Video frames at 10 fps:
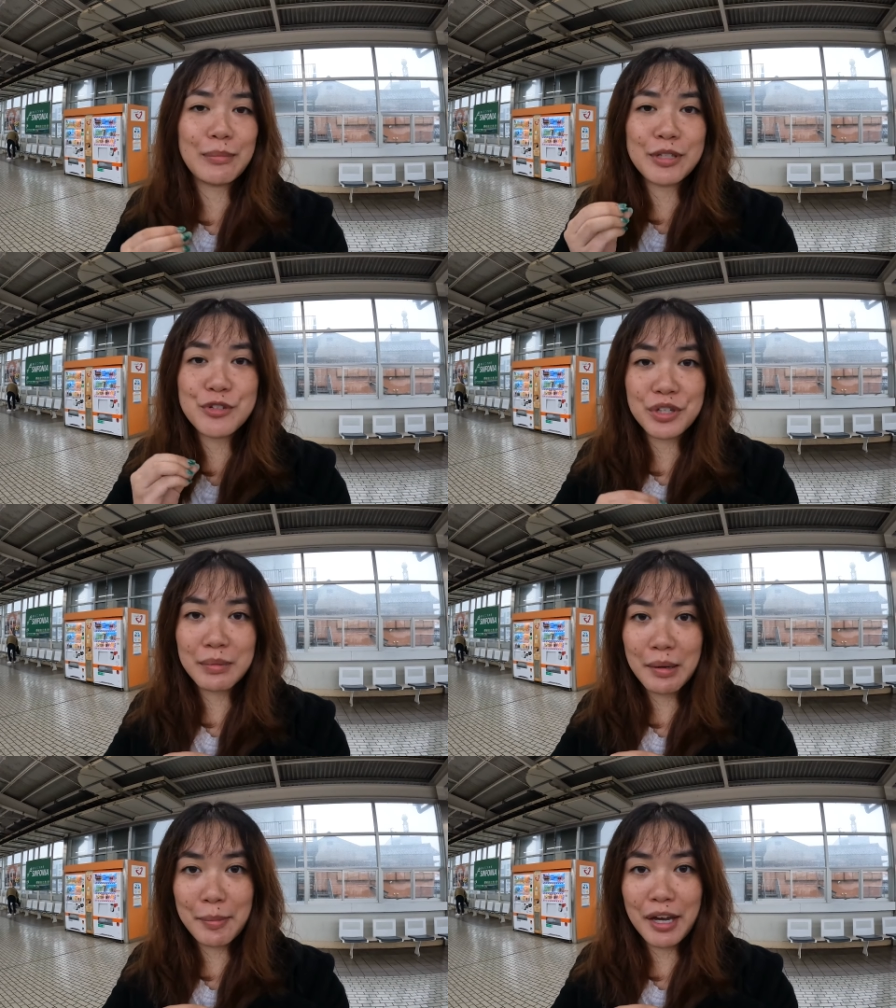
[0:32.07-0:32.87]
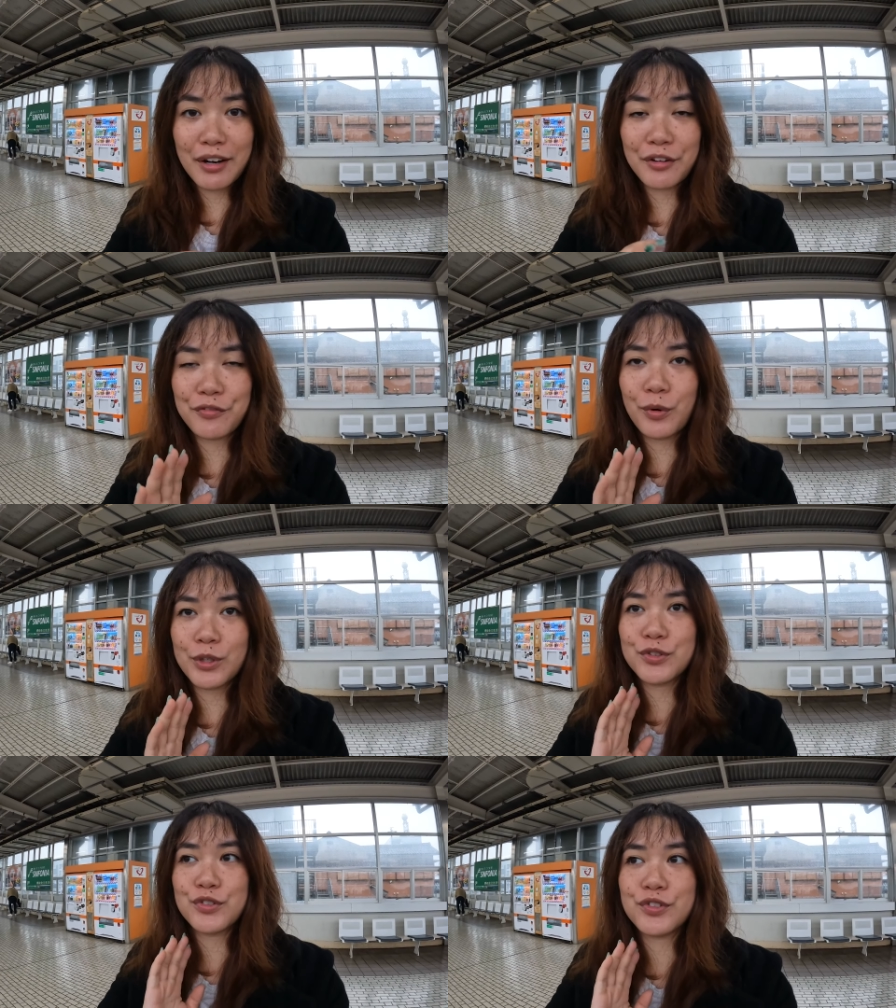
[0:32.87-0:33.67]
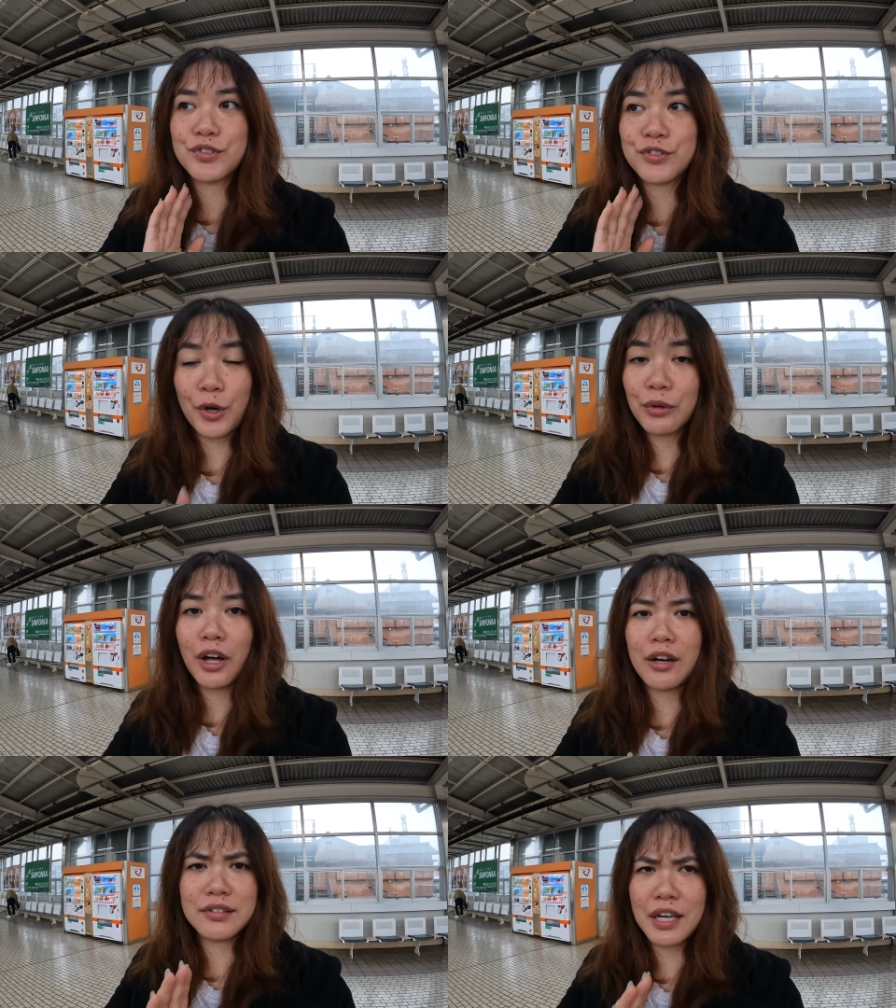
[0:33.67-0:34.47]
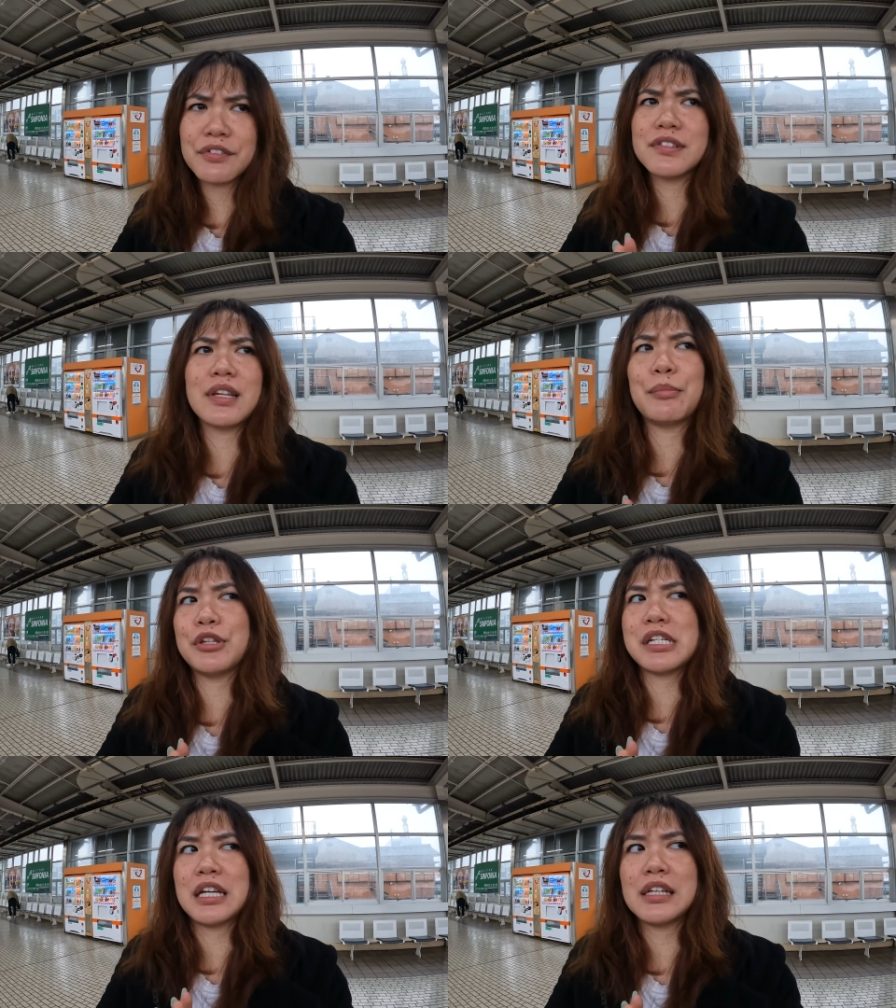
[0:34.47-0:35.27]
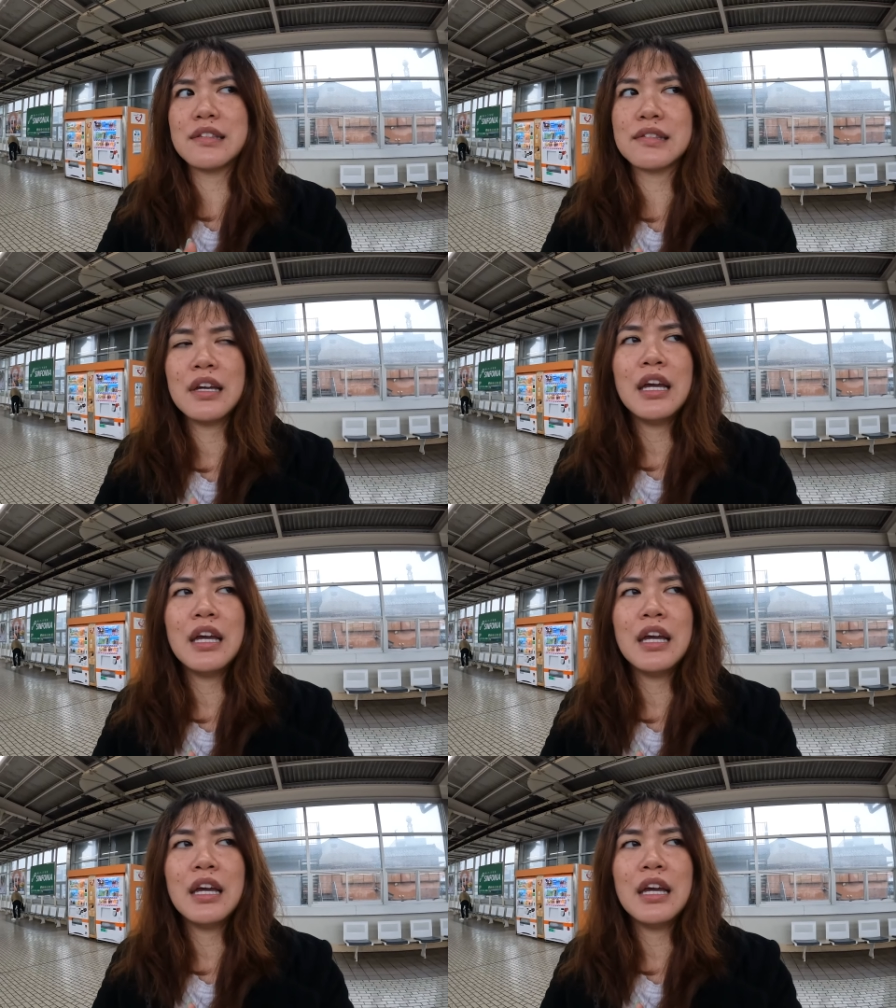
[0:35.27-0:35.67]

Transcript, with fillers: I've been dreaming about it for so long, ever since I bought the tickets.